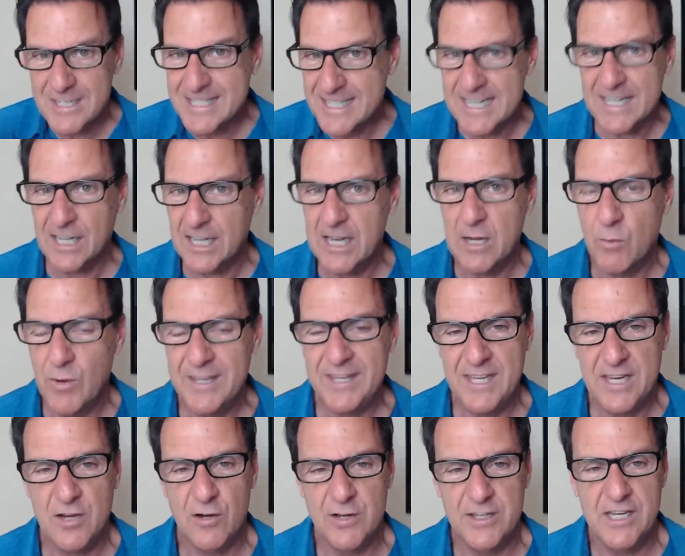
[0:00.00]
dealing
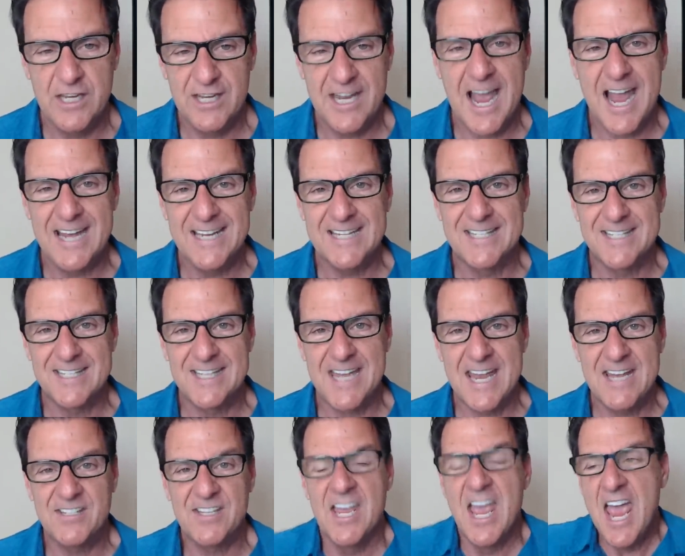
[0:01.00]
with here in the United
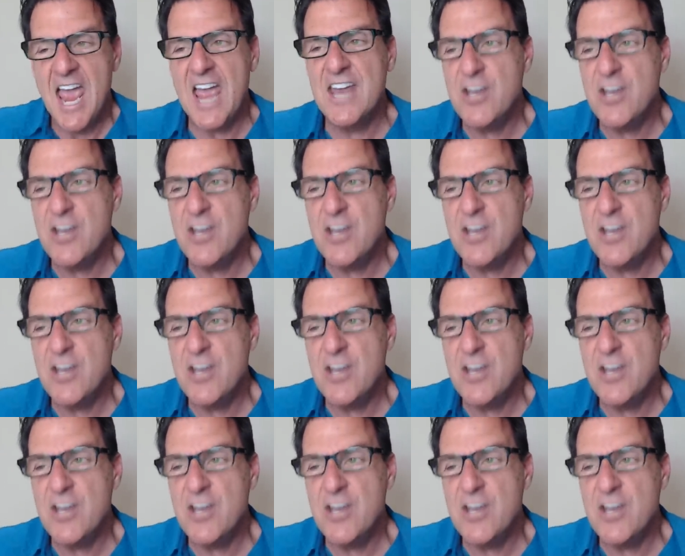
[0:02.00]
States.